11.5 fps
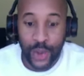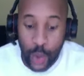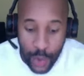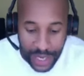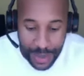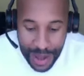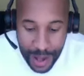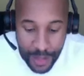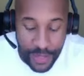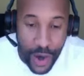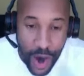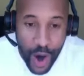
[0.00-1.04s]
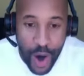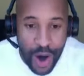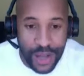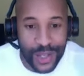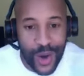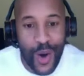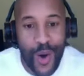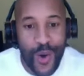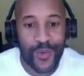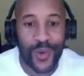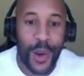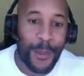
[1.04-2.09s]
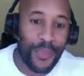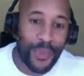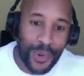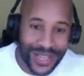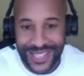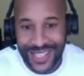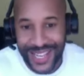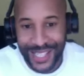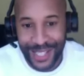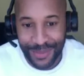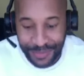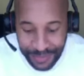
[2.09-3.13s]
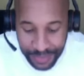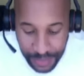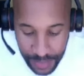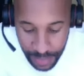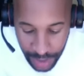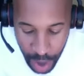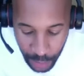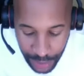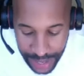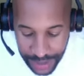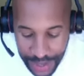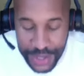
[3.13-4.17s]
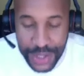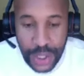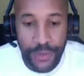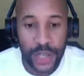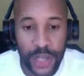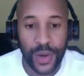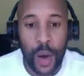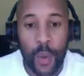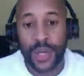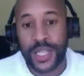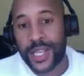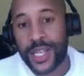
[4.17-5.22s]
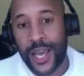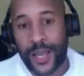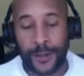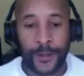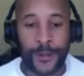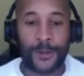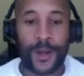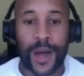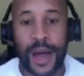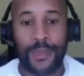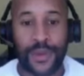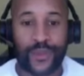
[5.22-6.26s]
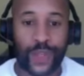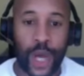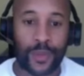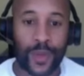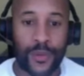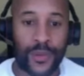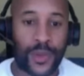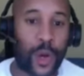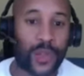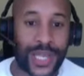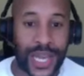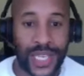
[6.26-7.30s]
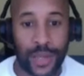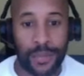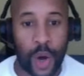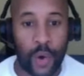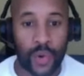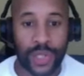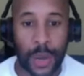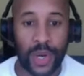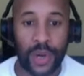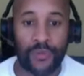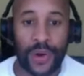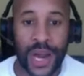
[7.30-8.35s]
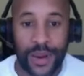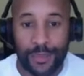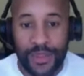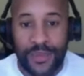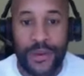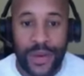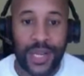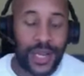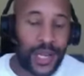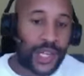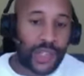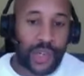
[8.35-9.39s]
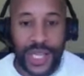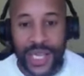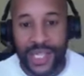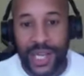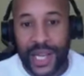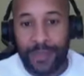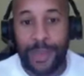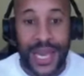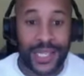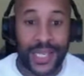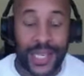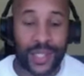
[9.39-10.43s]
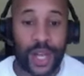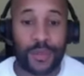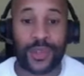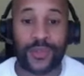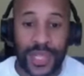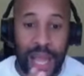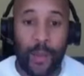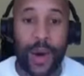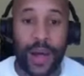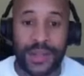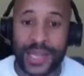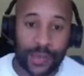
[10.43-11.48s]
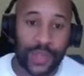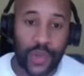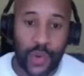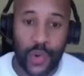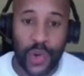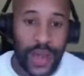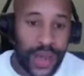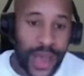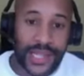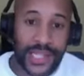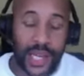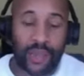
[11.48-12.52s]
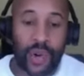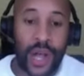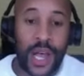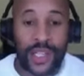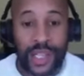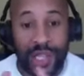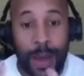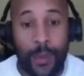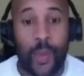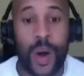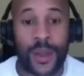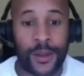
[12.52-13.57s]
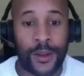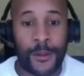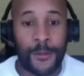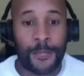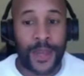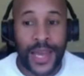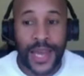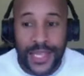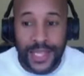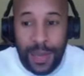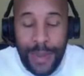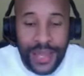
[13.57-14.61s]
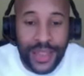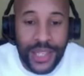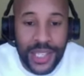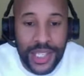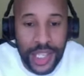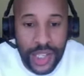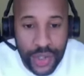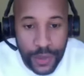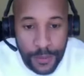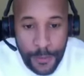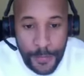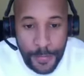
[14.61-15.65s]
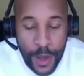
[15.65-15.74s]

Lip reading: talking about the art of presentation. Okay, so the first thing I want to say, in terms of, take some notes. I'm going to be very strategic and basic in terms of step one, step two, etc. So step one is to make the decision